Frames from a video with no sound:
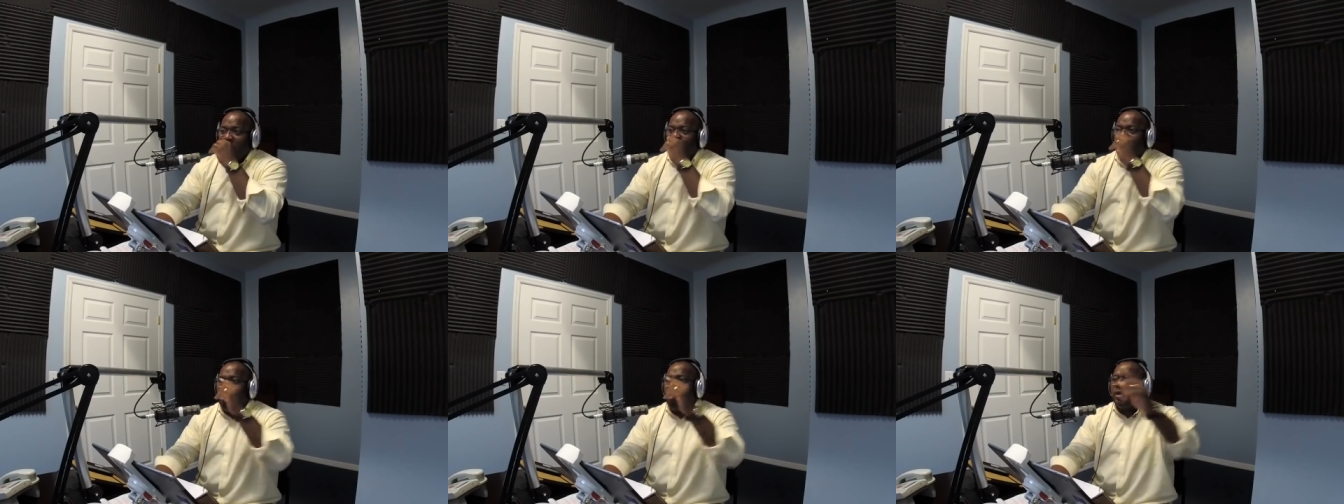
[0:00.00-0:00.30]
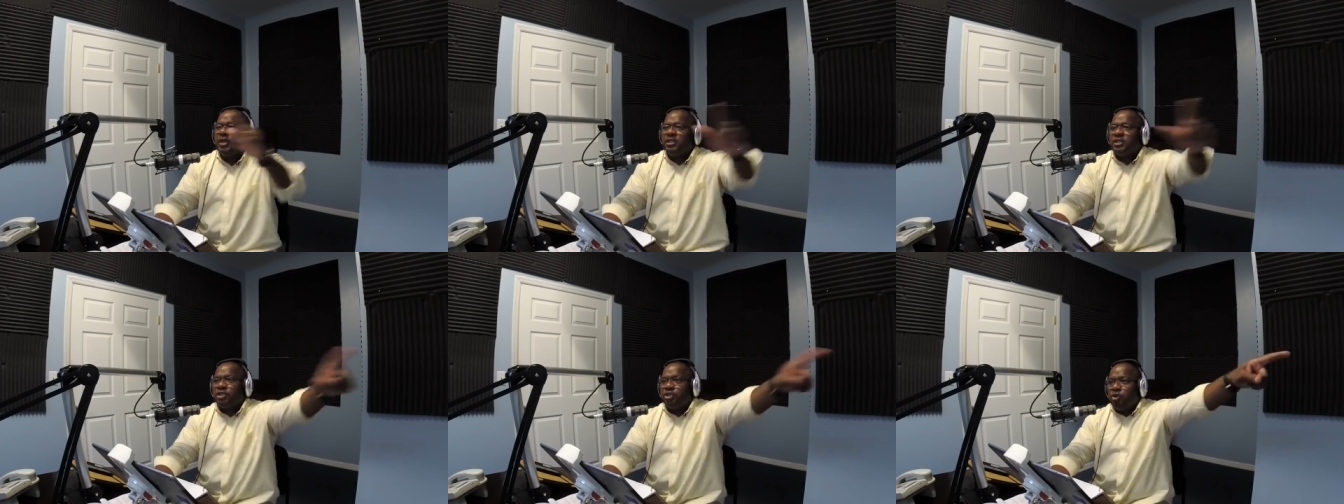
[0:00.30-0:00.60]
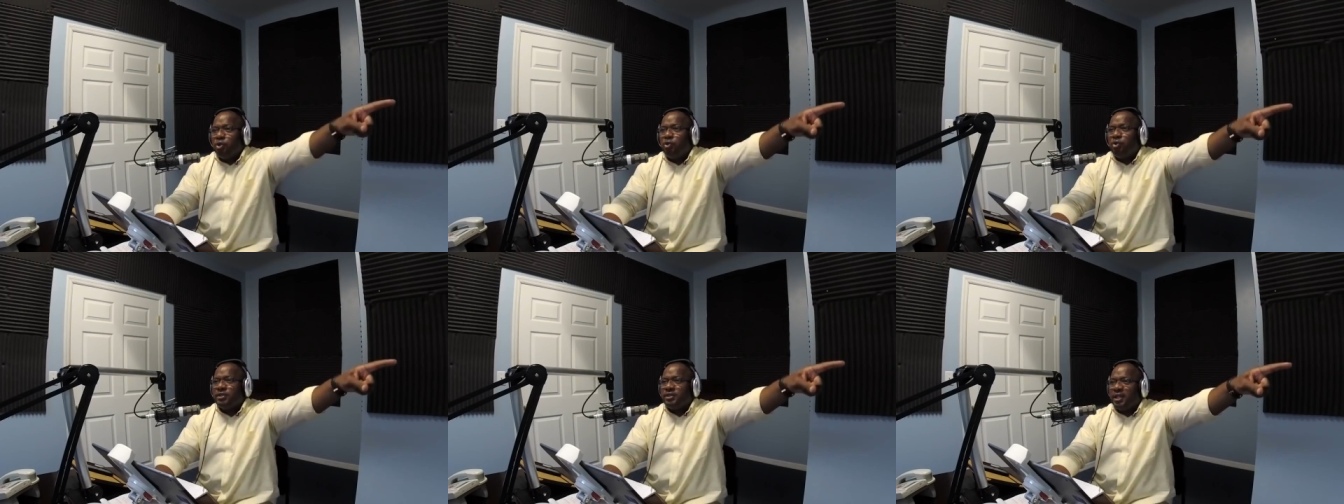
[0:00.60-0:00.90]
Who does
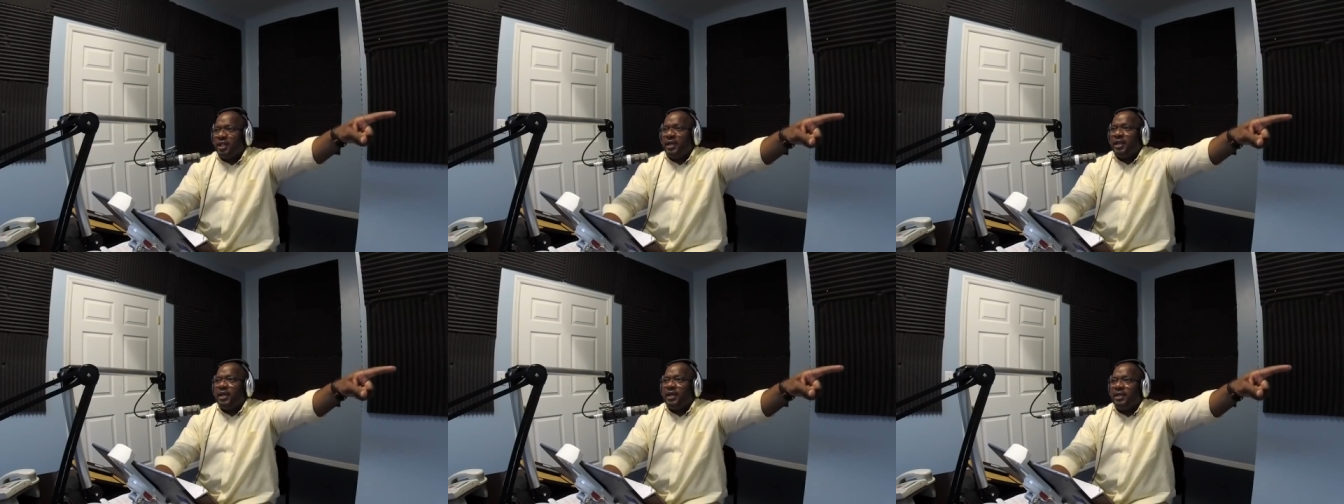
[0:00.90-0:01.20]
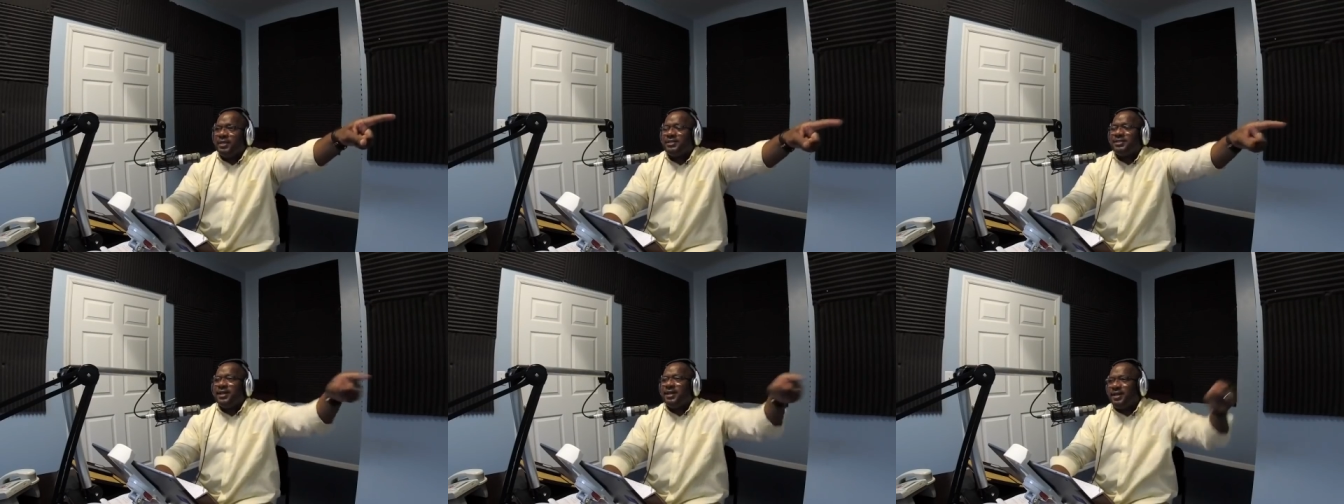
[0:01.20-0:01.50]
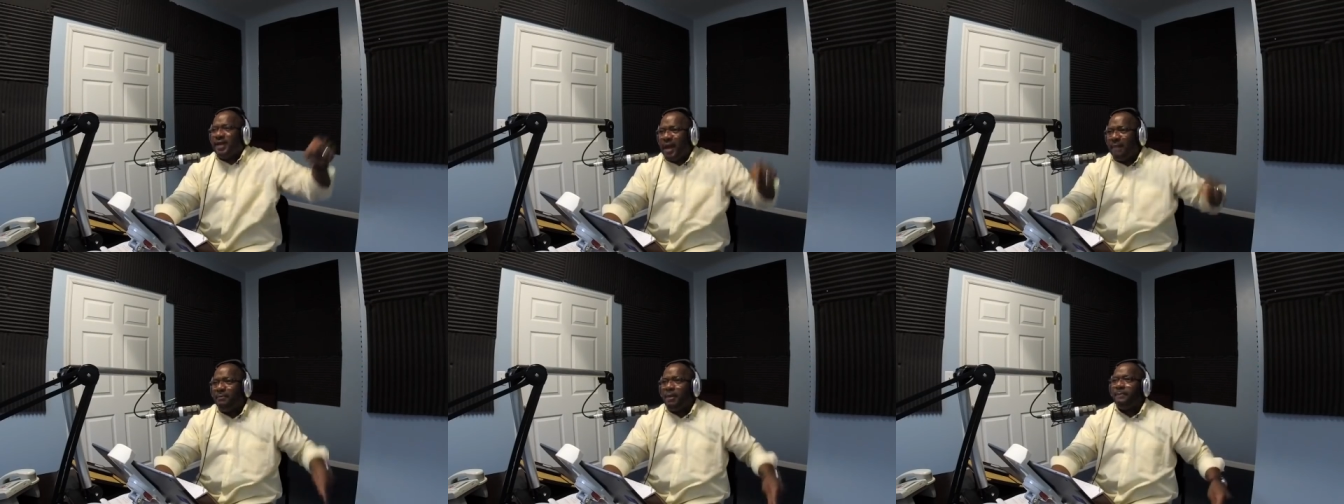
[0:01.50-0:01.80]
it think he is to
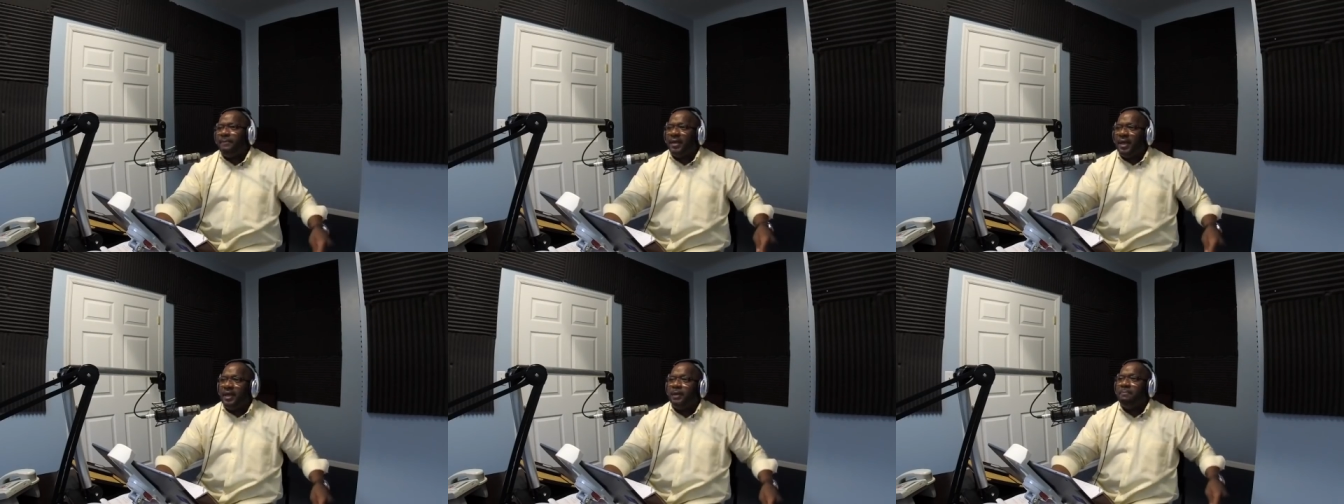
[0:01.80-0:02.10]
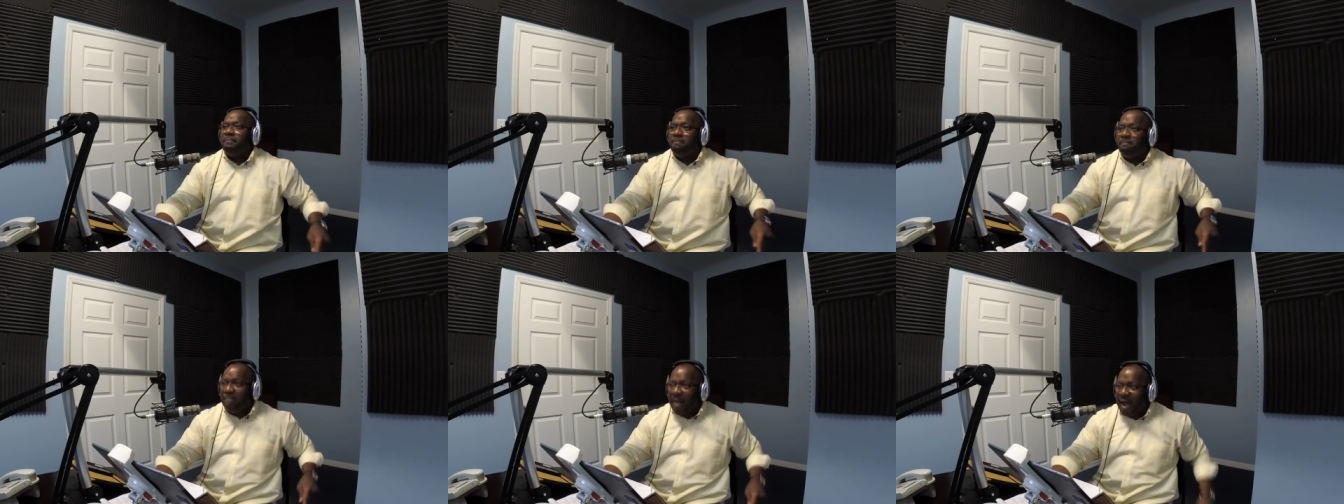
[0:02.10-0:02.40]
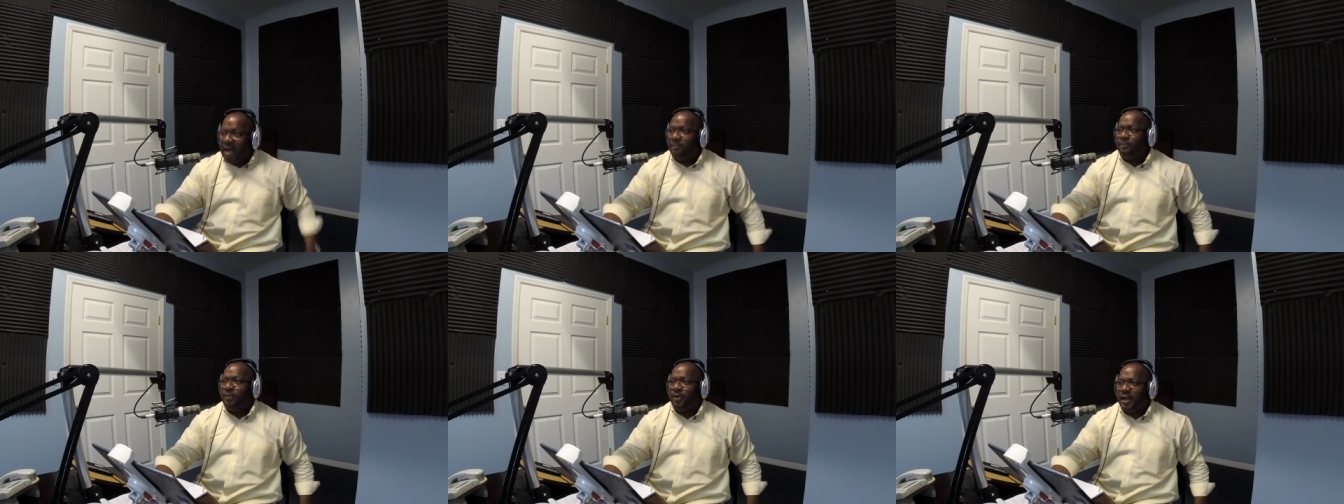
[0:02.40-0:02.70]
come up in
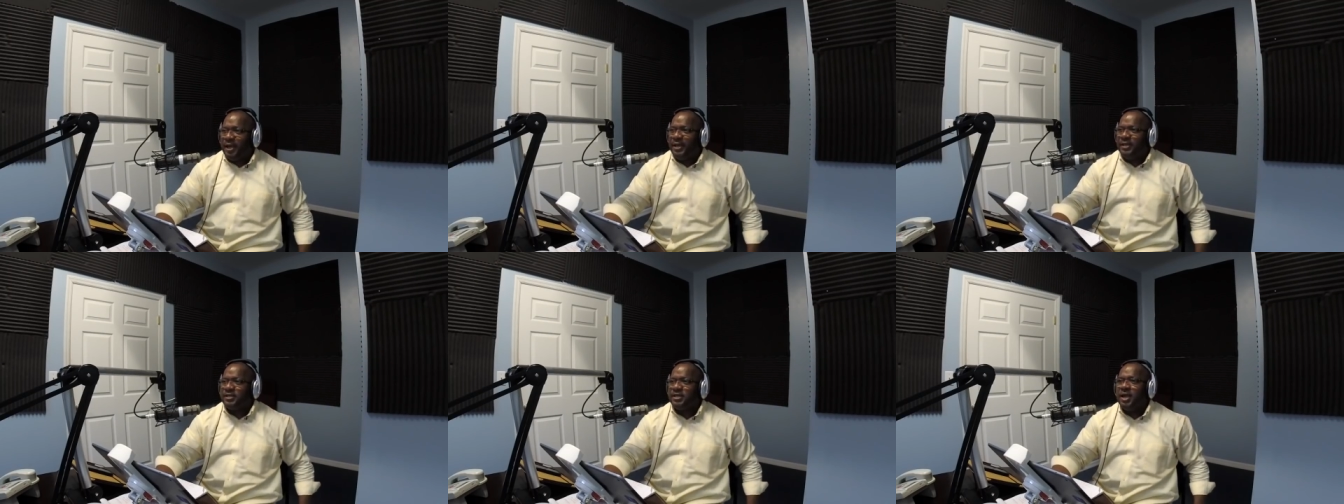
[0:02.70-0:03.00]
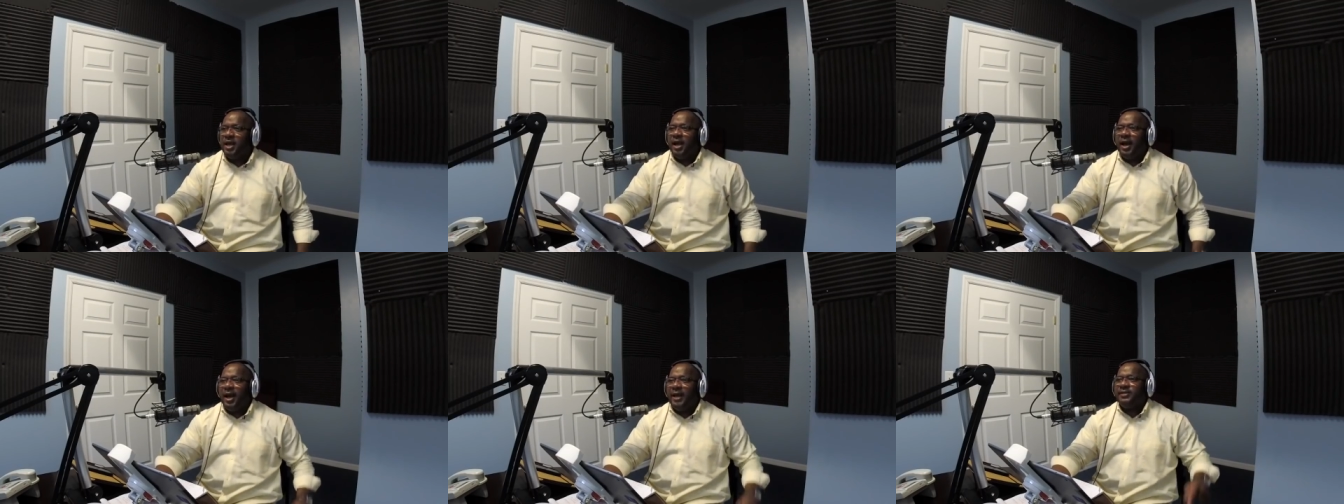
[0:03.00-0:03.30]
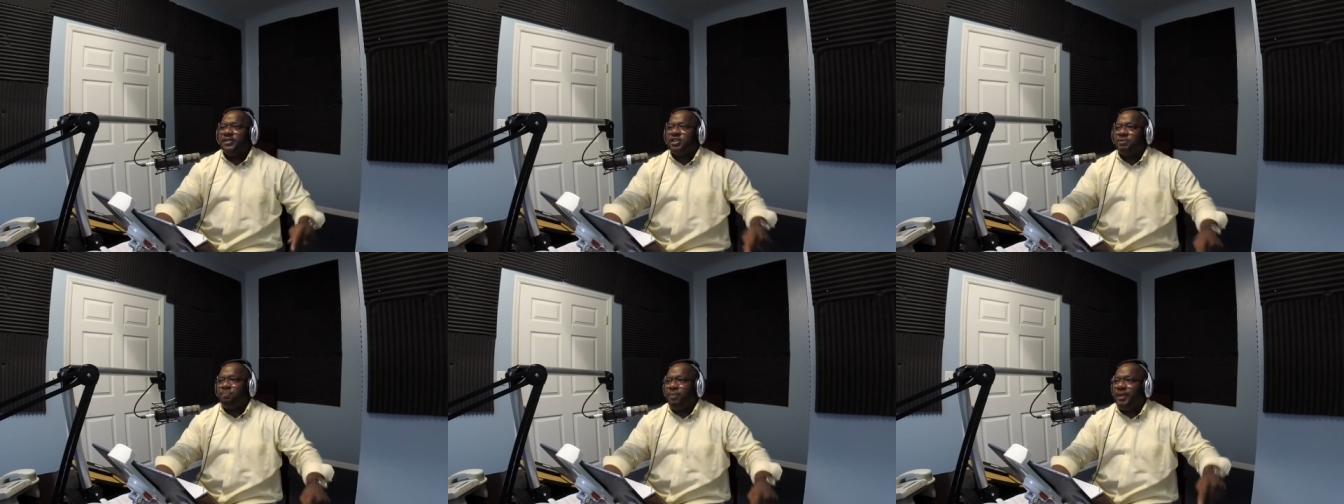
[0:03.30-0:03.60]
my place
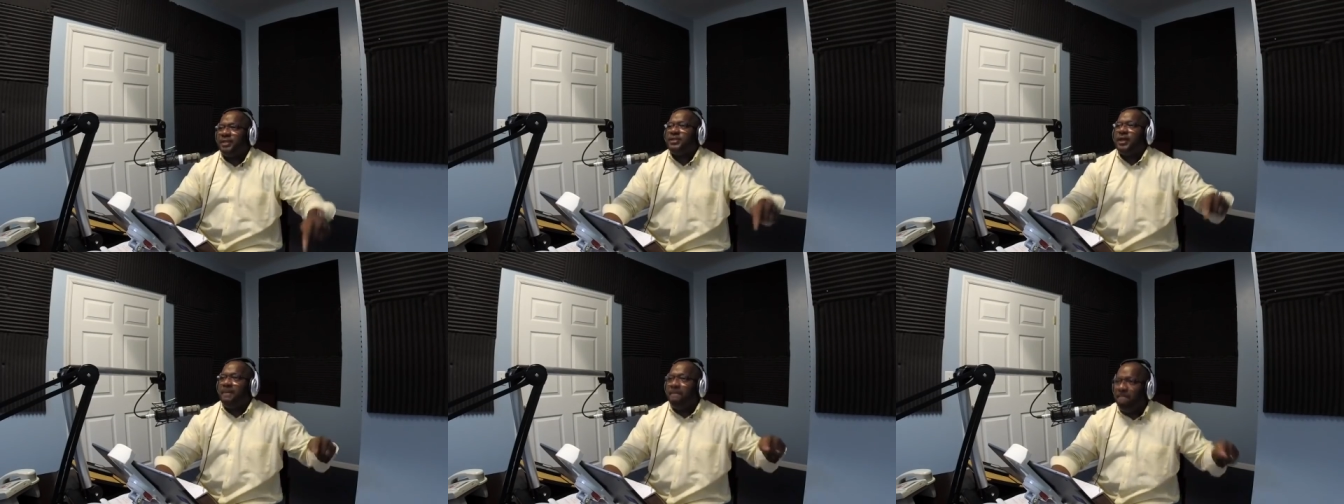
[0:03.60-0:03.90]
and speak to